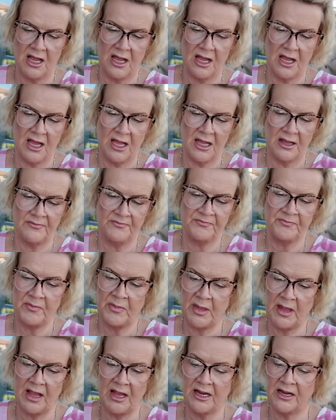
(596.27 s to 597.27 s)

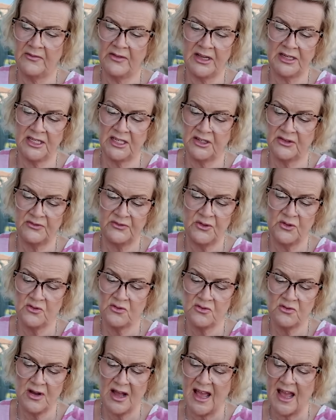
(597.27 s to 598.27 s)
And I've had it
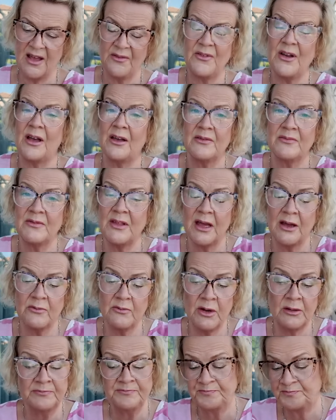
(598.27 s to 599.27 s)
forever, that
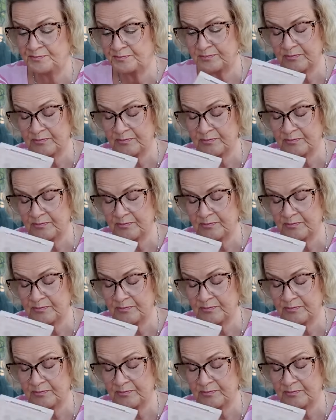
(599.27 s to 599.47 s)
one.